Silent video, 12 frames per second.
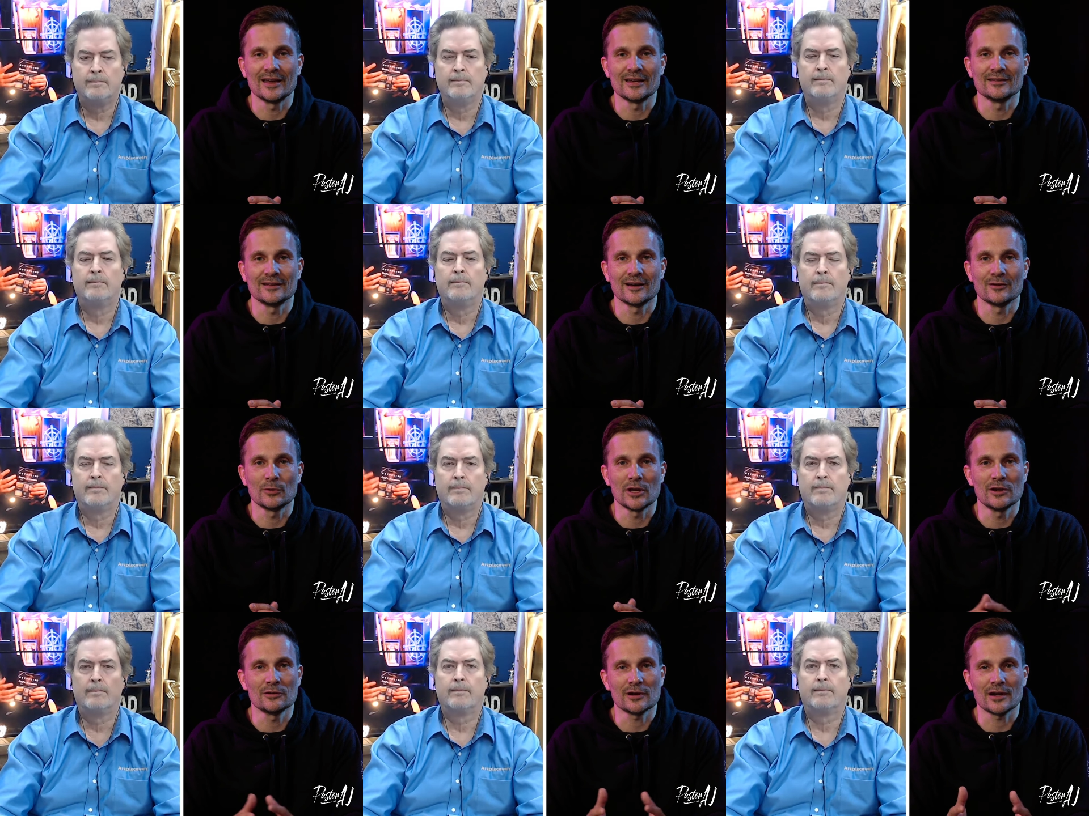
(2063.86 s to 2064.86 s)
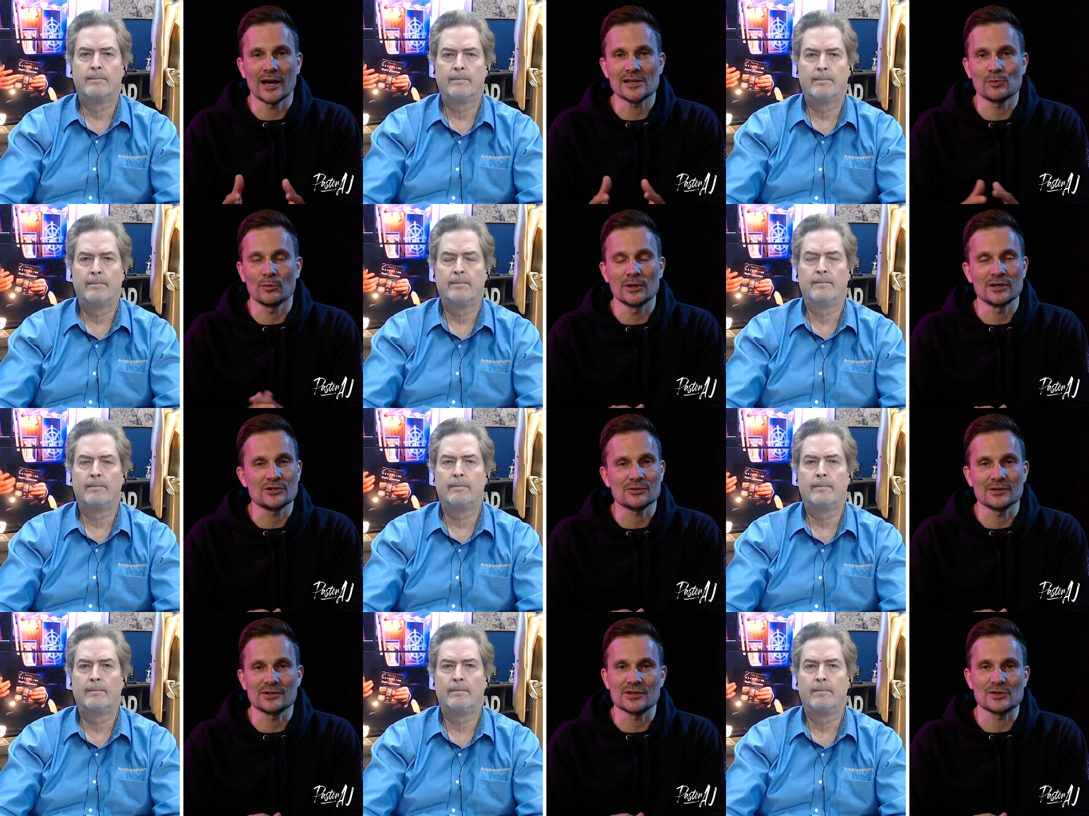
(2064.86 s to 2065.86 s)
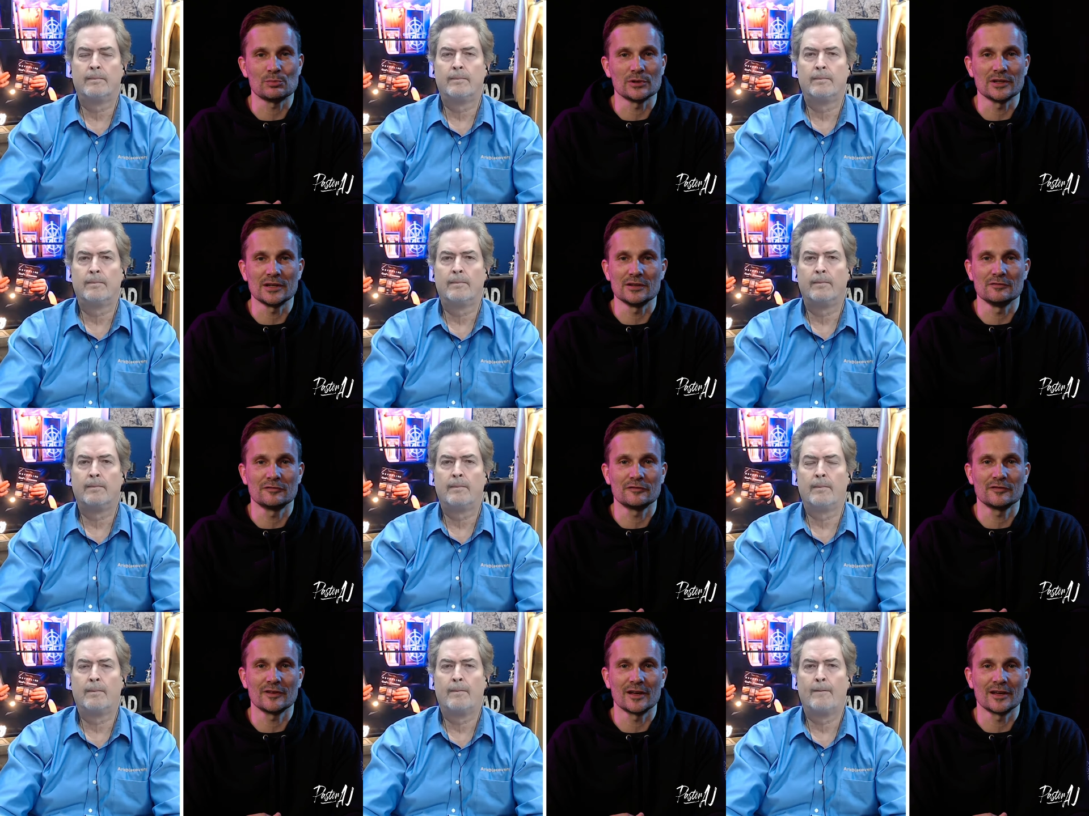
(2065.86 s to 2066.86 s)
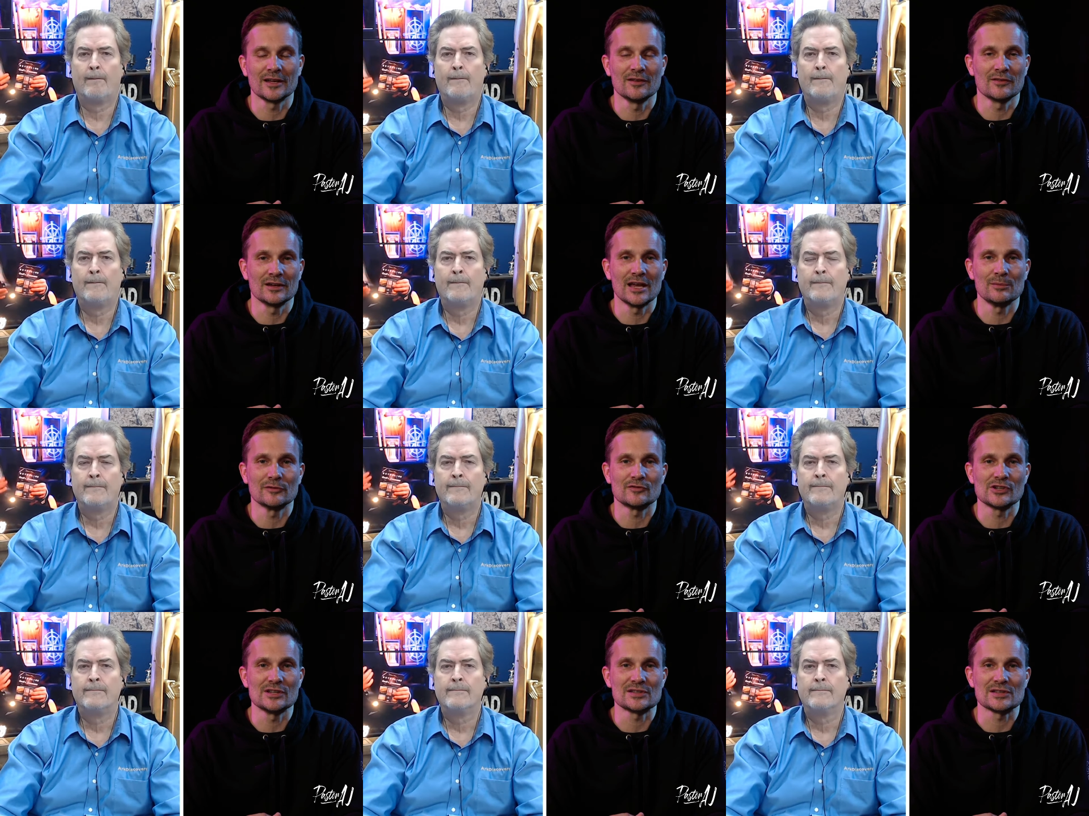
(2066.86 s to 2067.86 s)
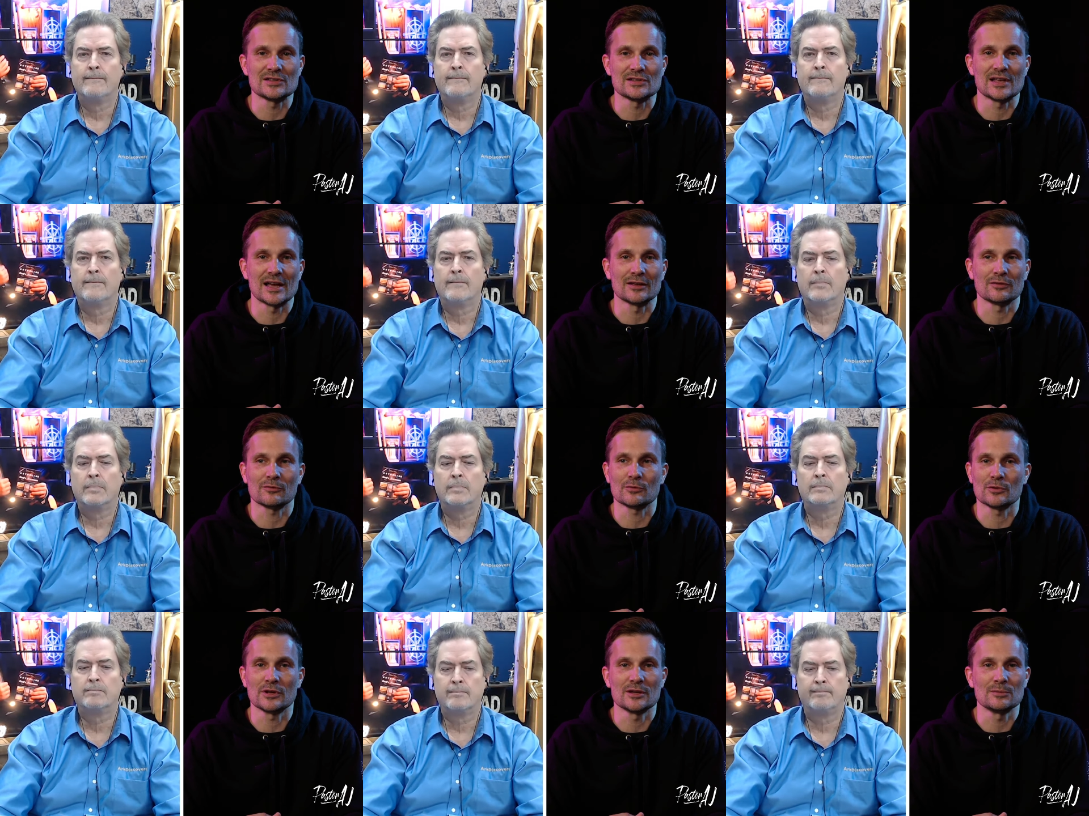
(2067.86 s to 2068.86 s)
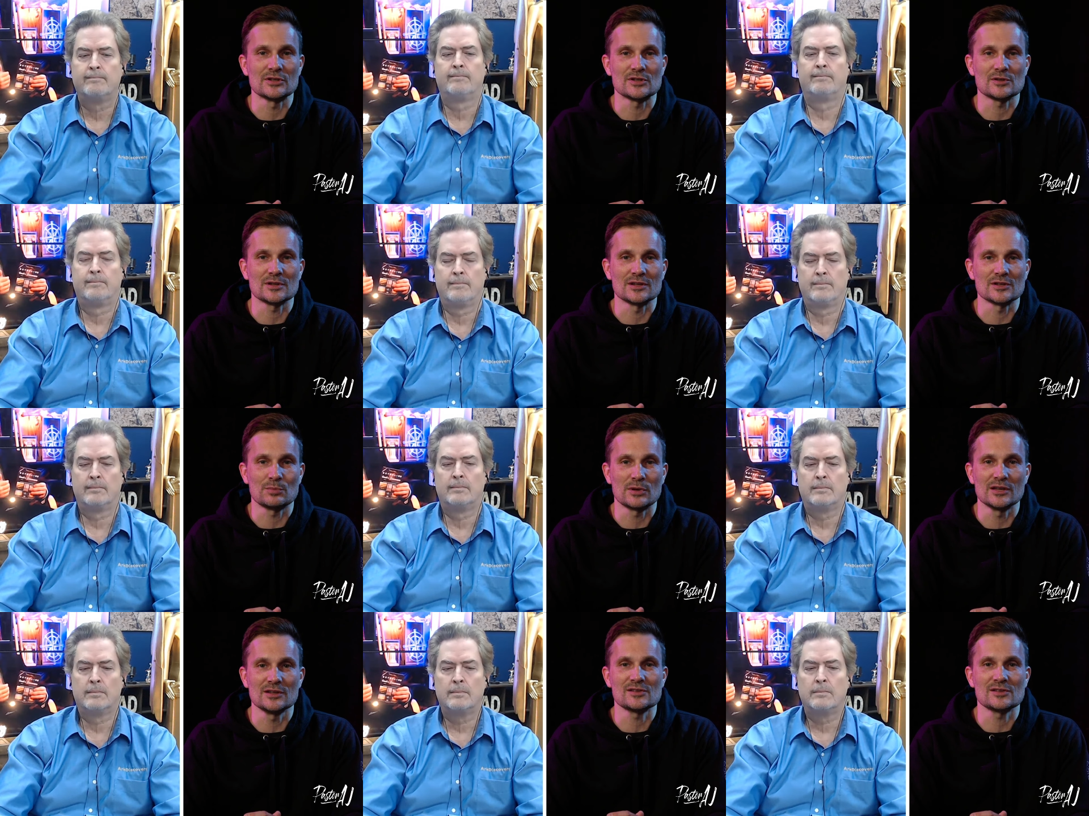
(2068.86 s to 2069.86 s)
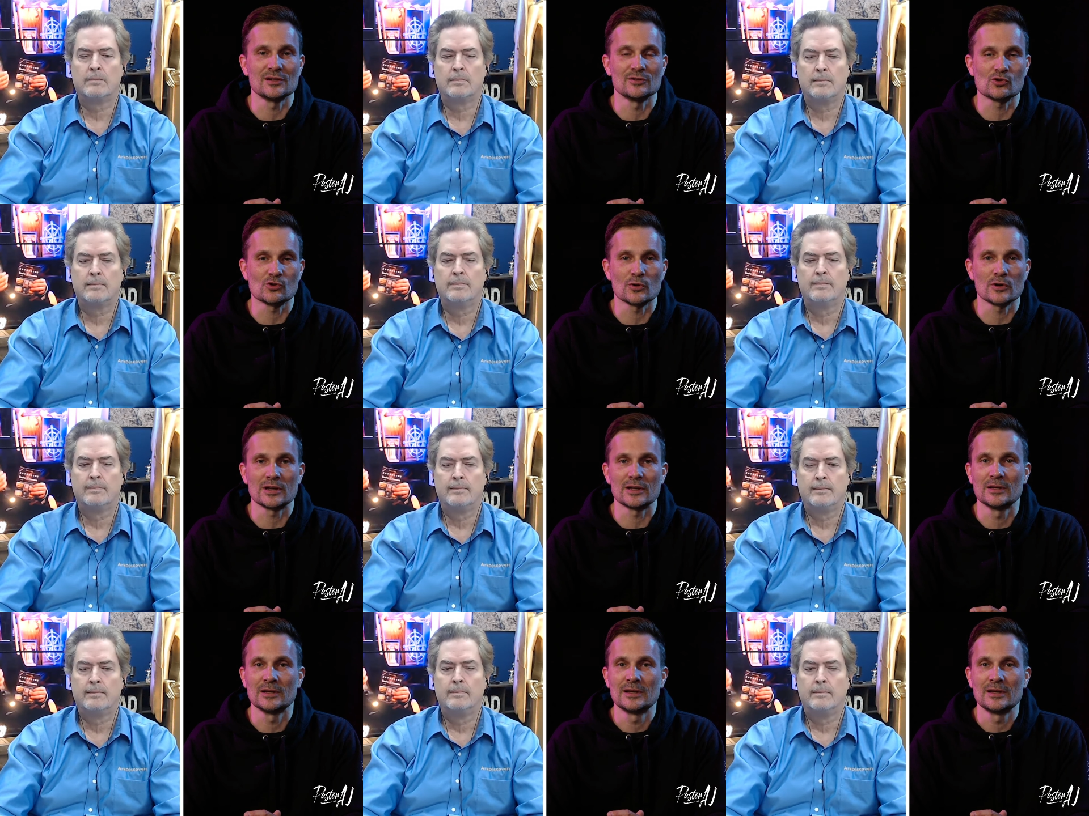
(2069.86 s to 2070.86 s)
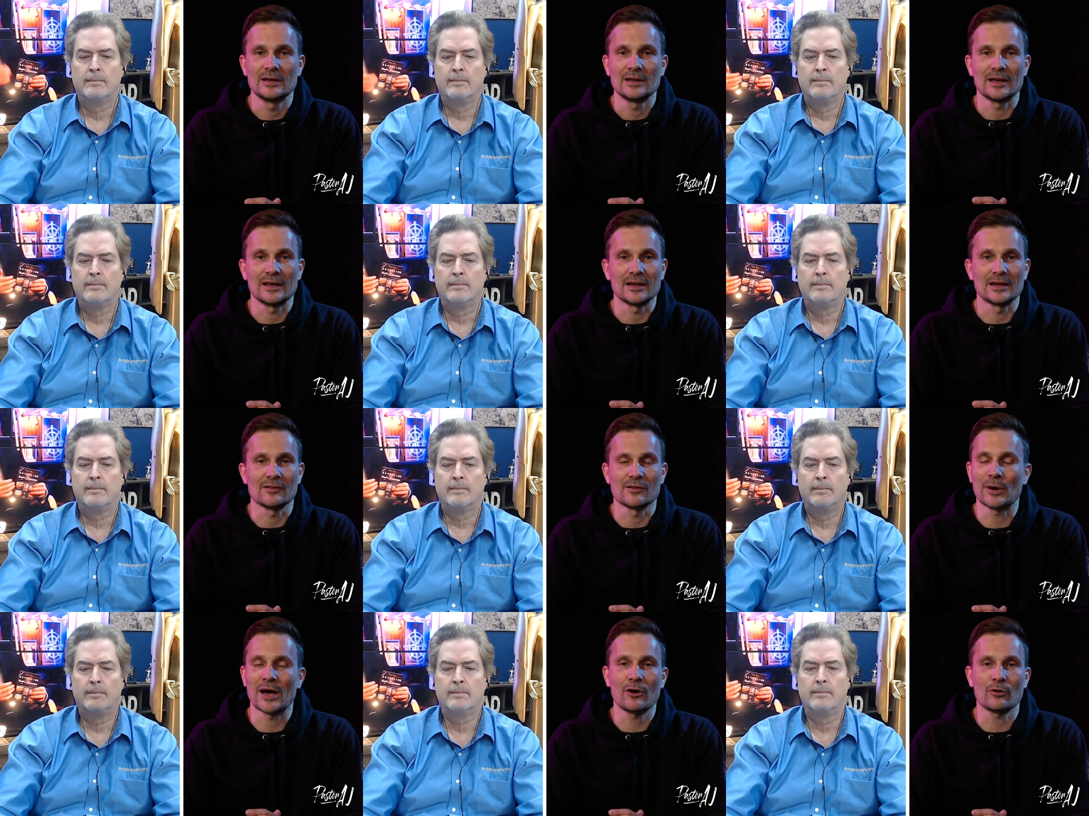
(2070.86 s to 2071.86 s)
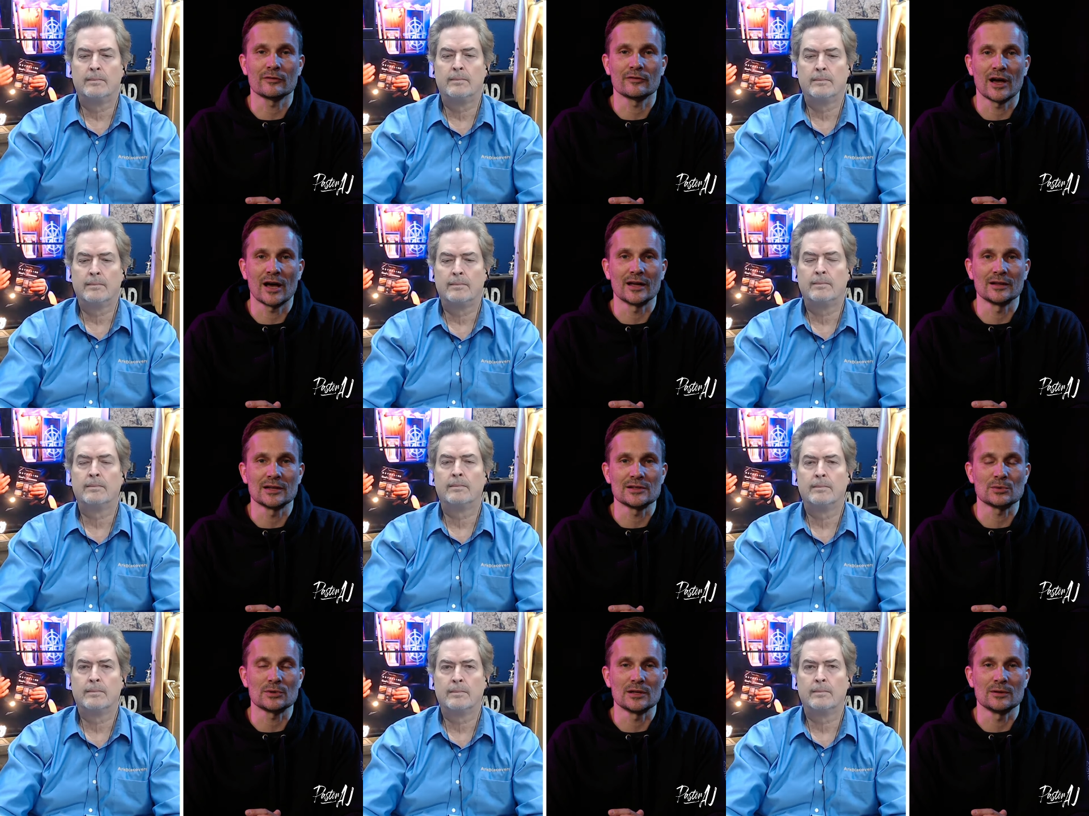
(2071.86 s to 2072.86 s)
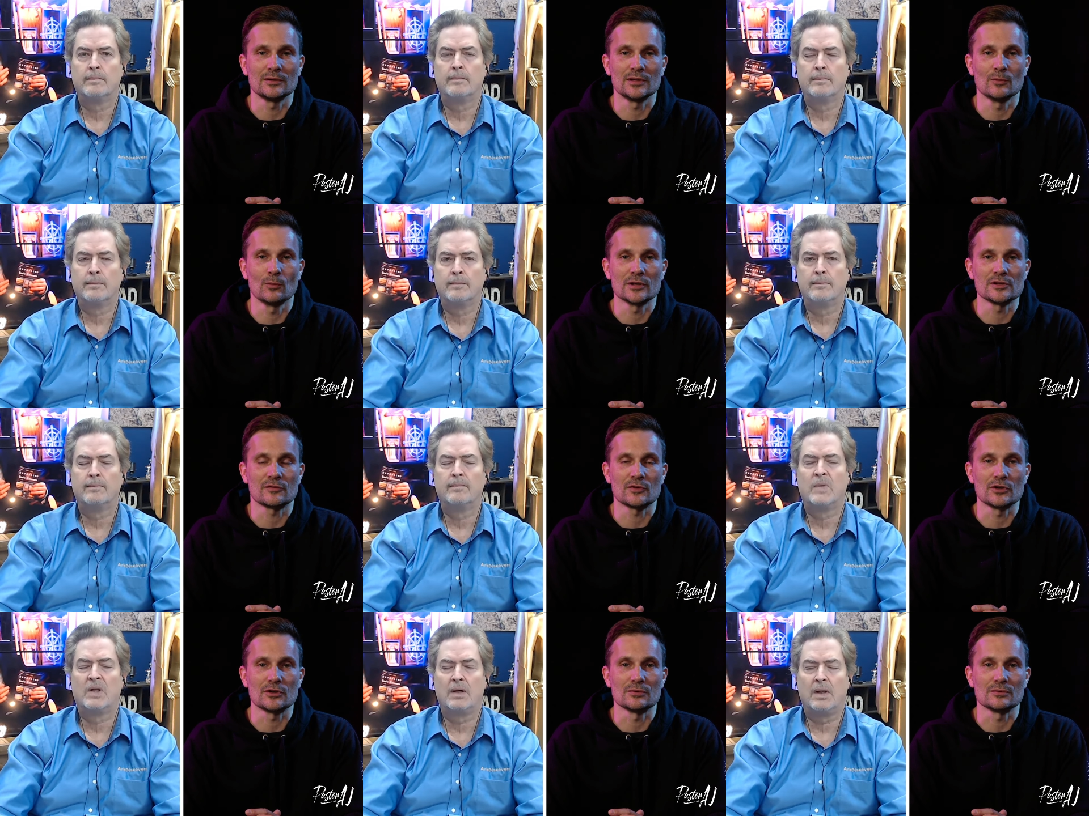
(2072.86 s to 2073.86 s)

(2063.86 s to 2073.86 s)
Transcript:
Speaker 1: And uh, we here at Gospel Ministries just believe uh, in the name of Jesus, that through him is is peace and joy and the power of God. That's what he he wants for you.